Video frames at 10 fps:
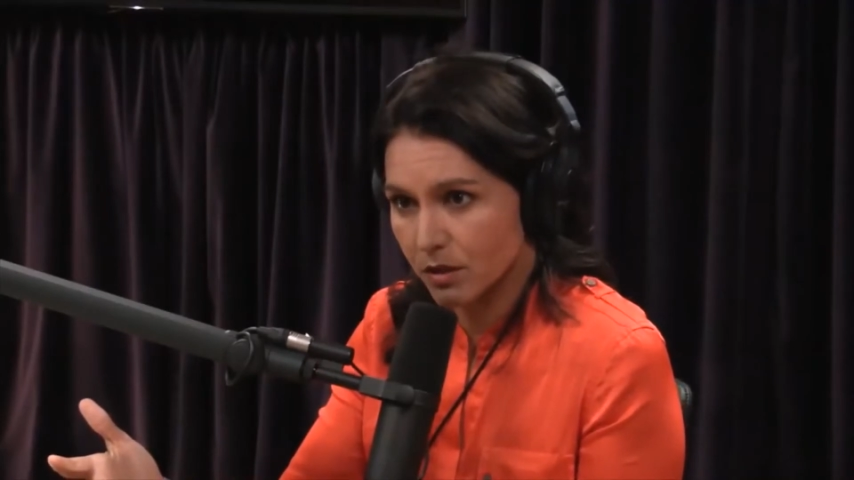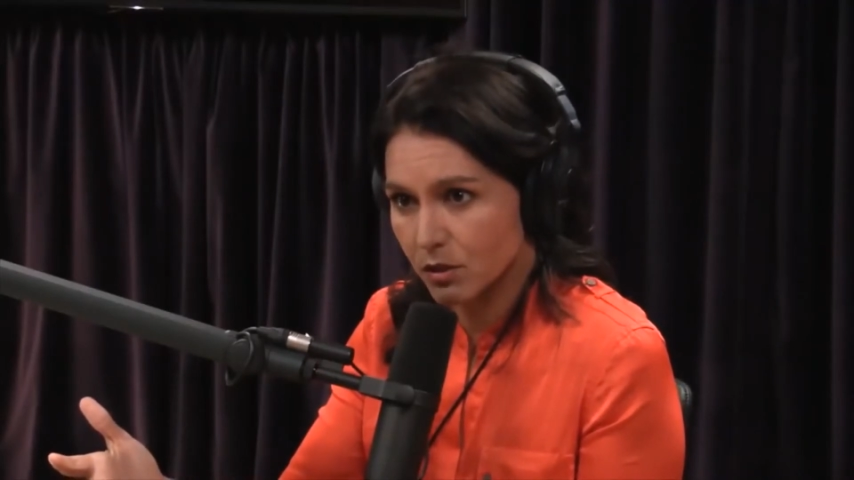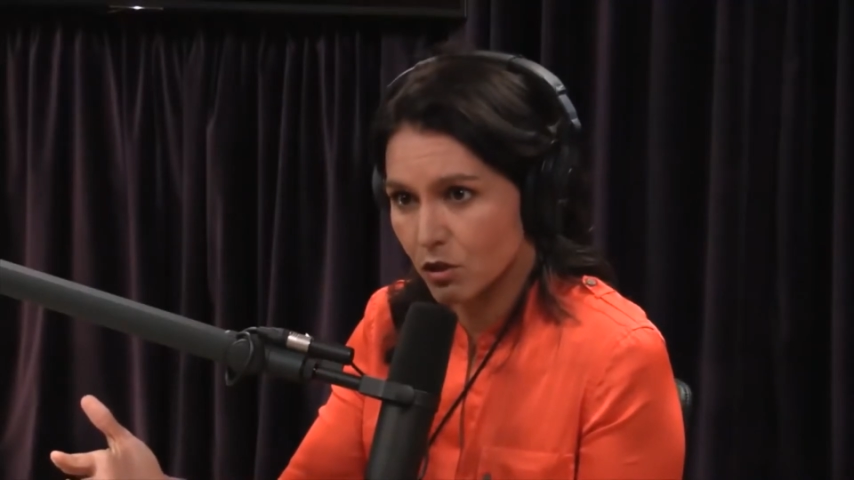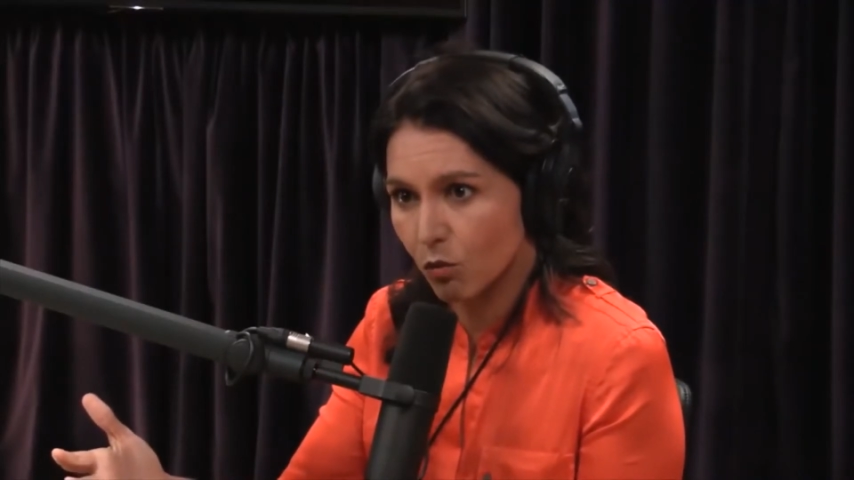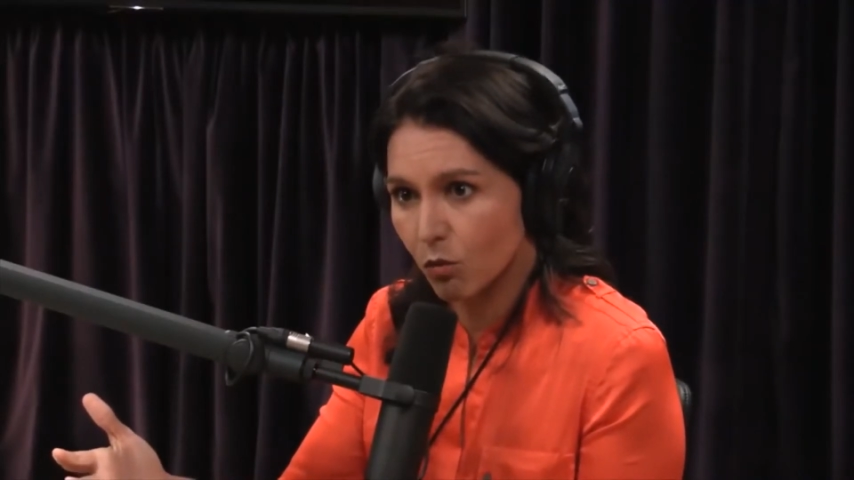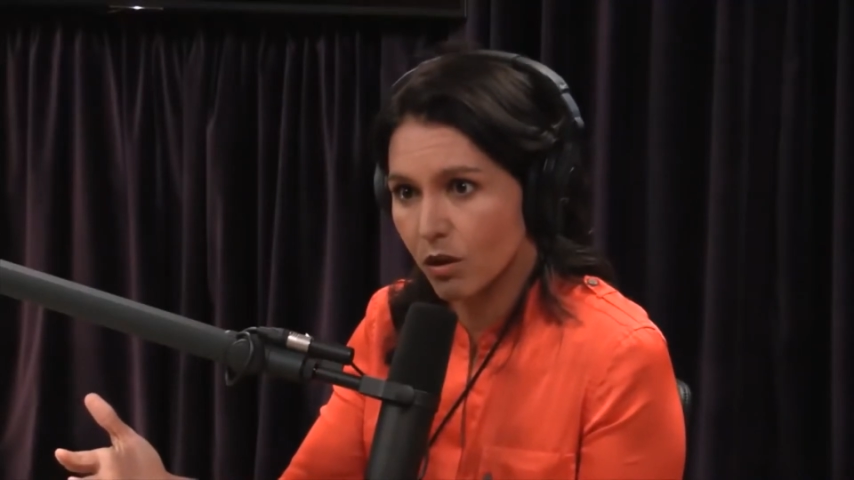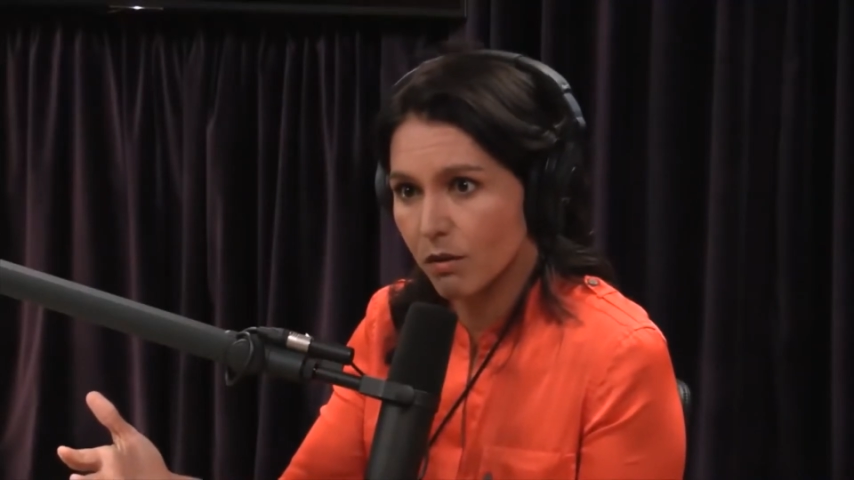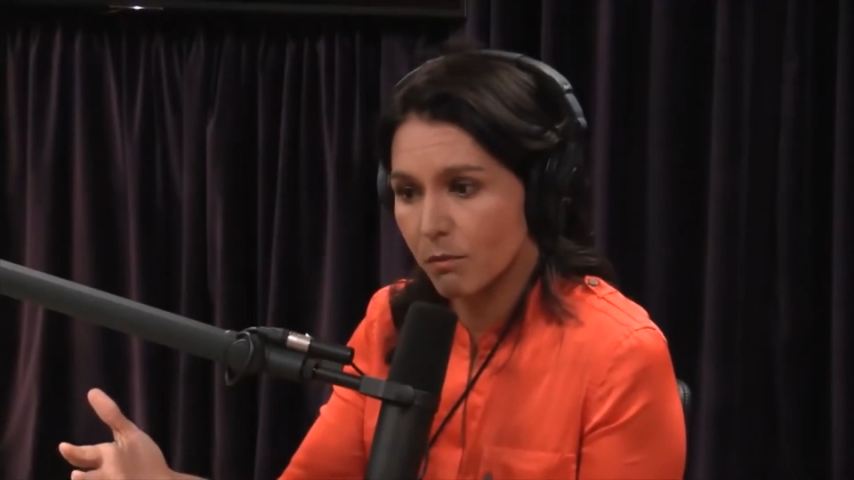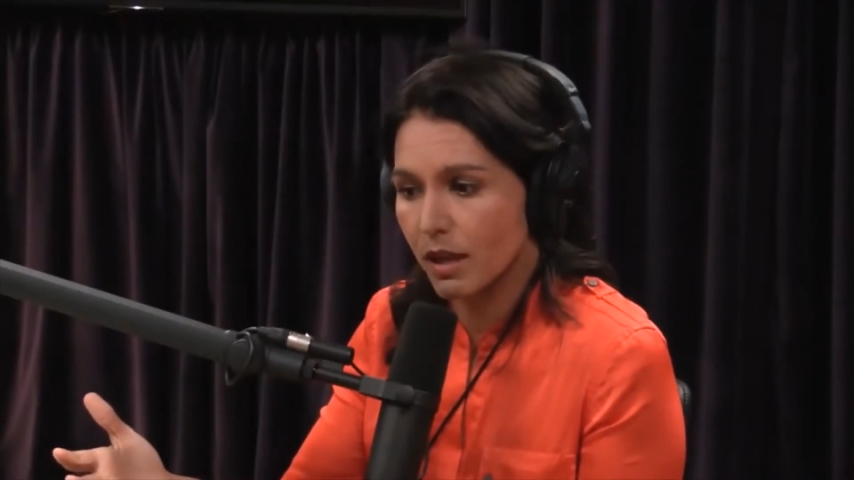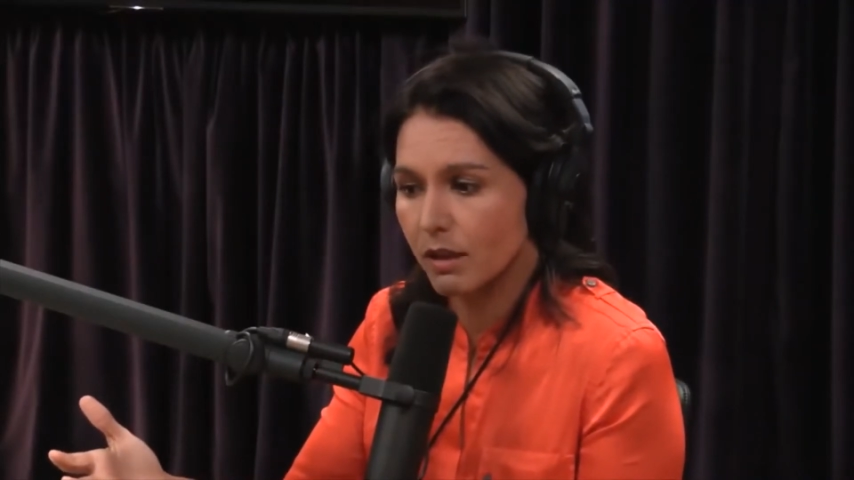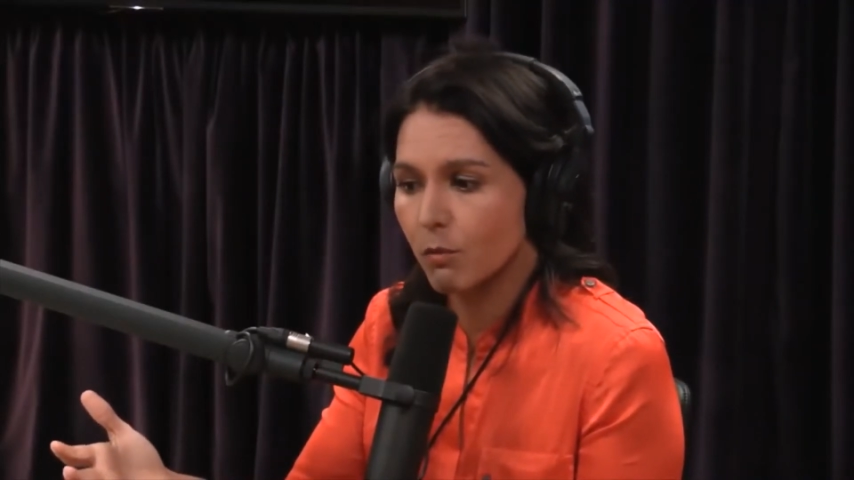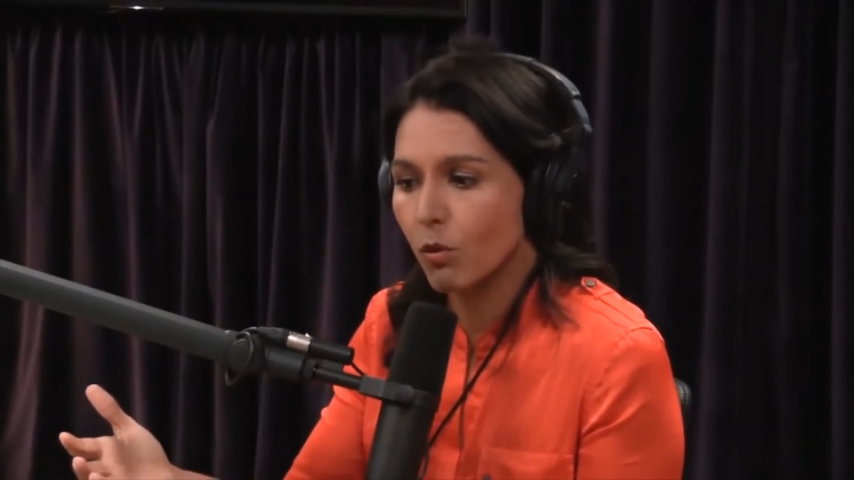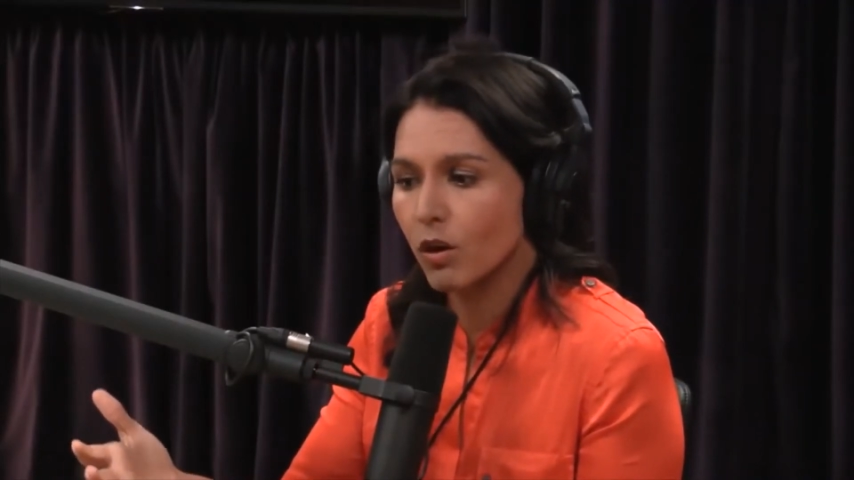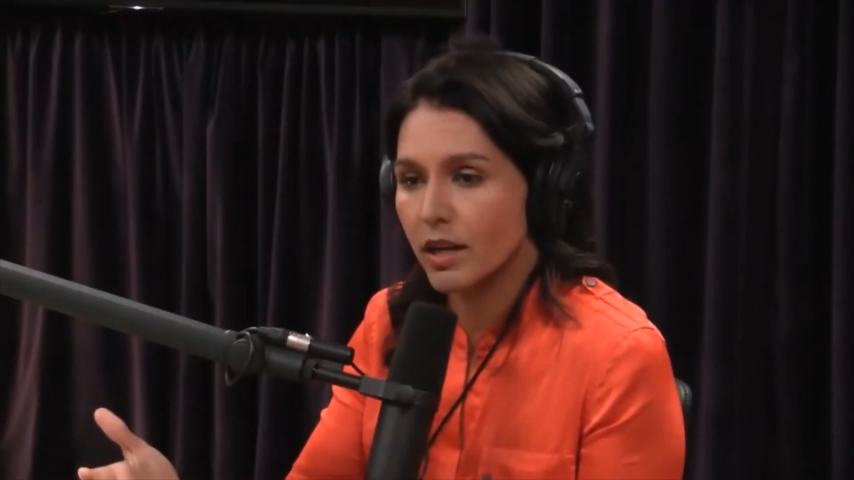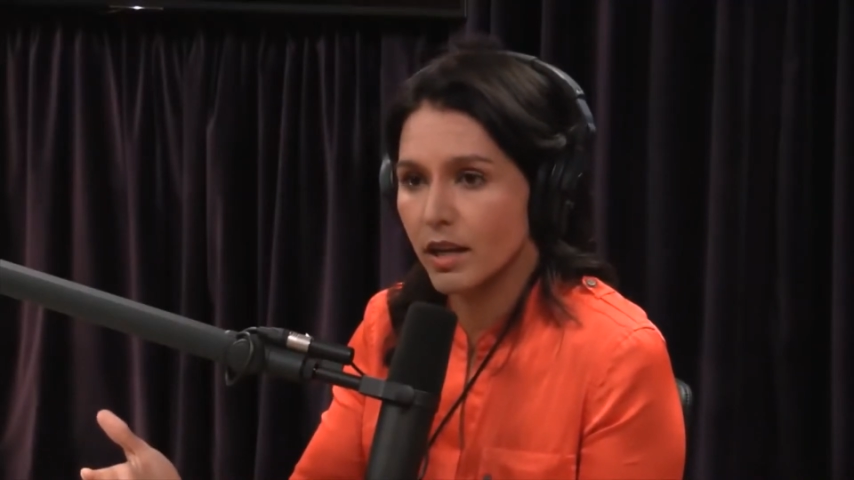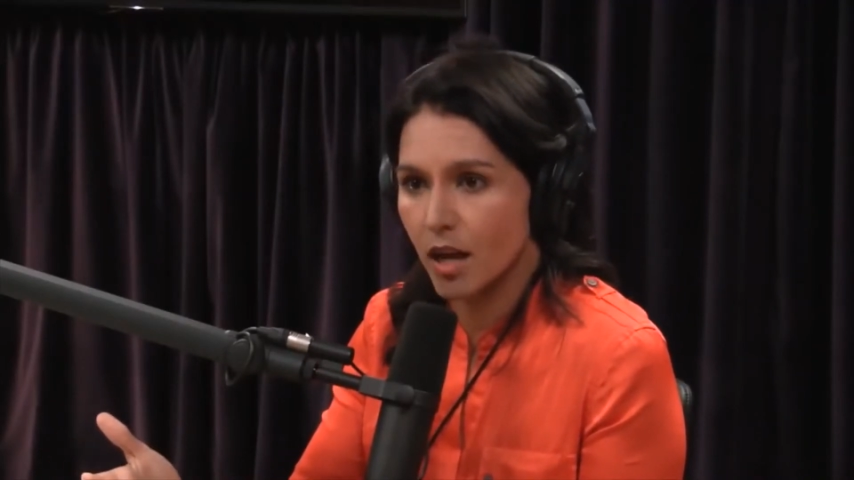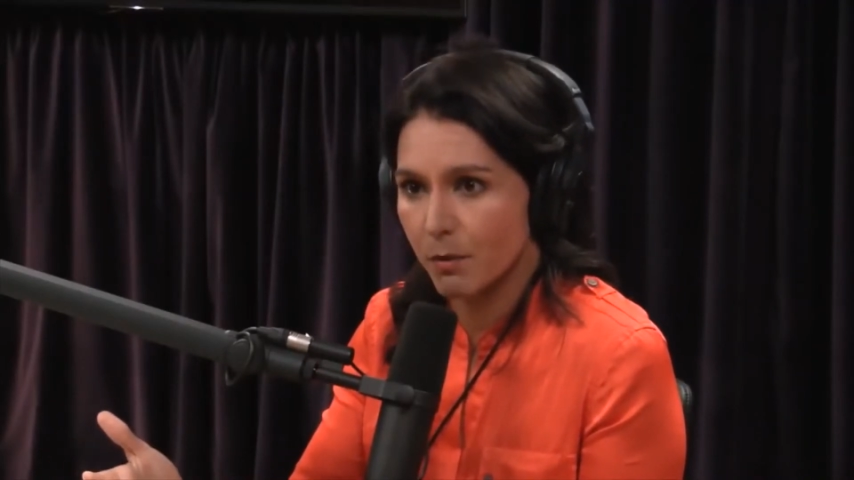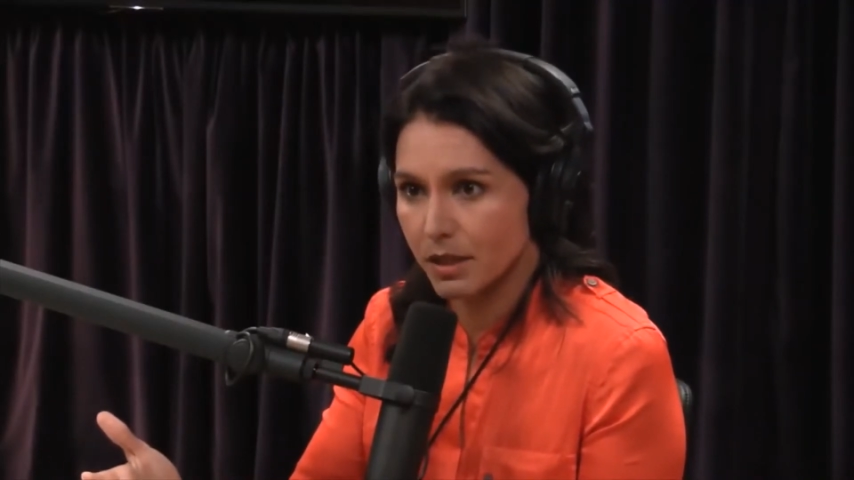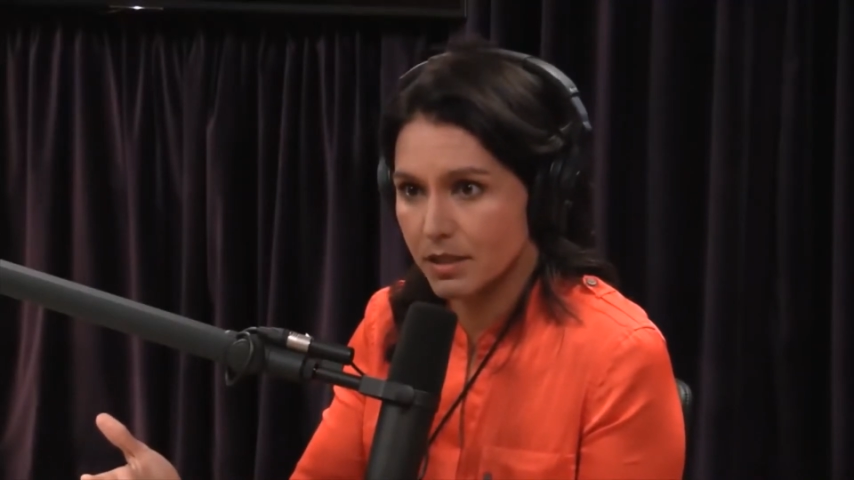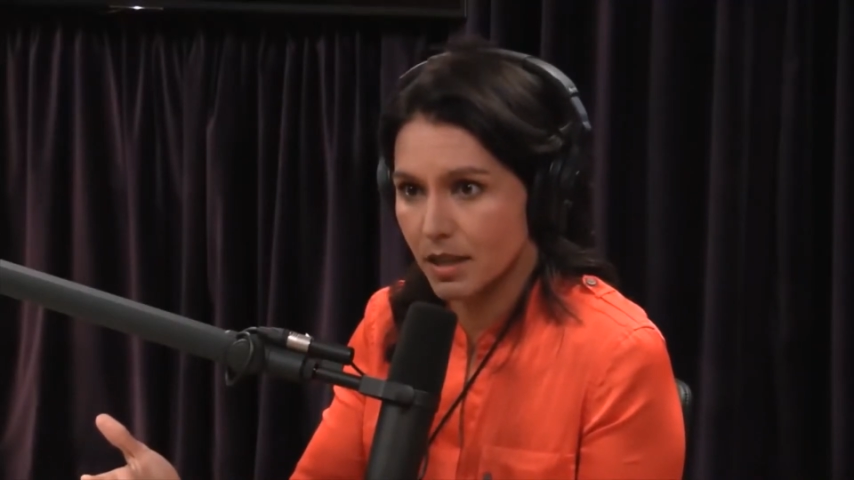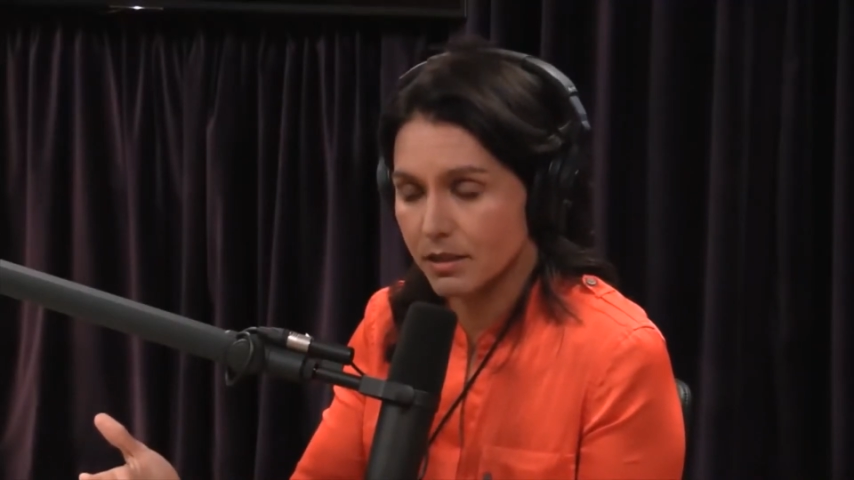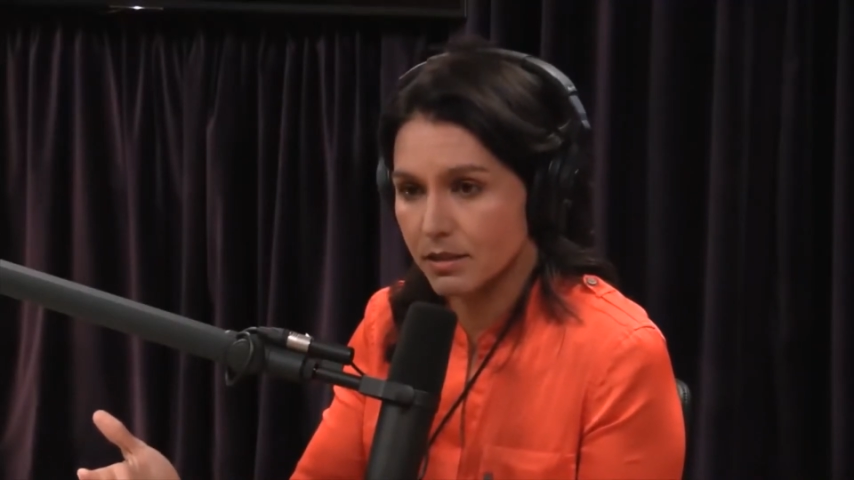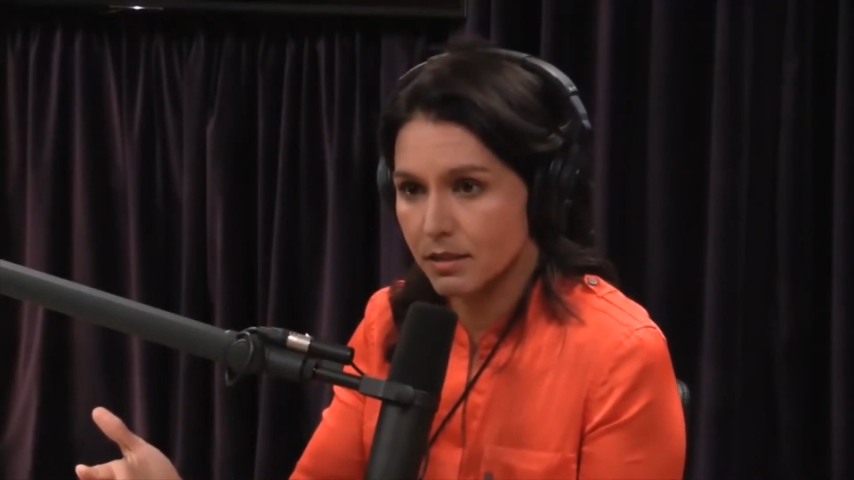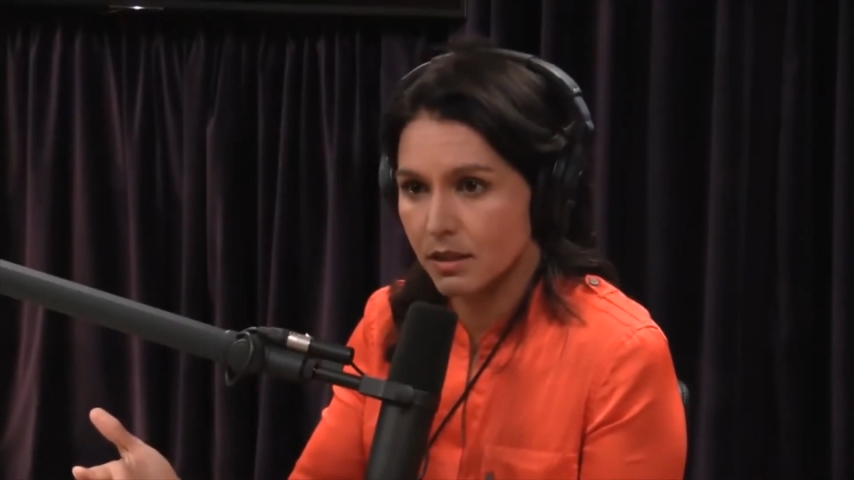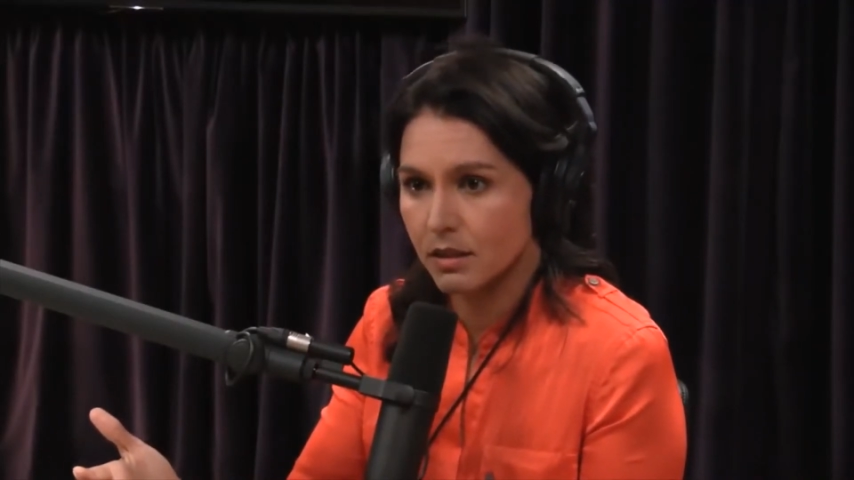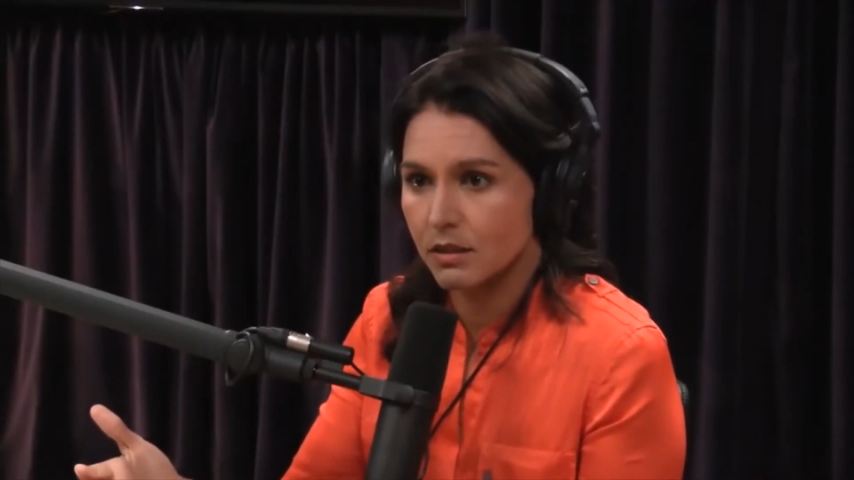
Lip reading: And so would it make more economic sense